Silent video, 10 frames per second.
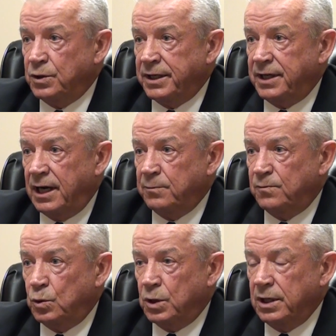during time
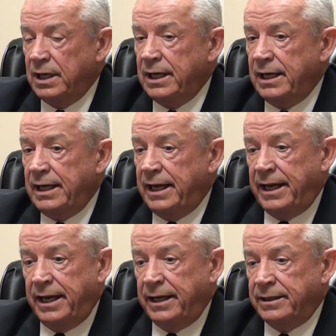of war,
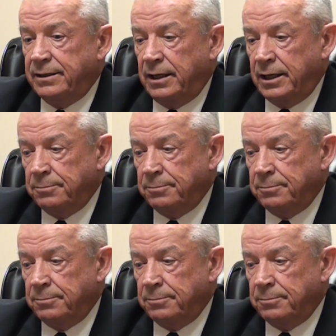and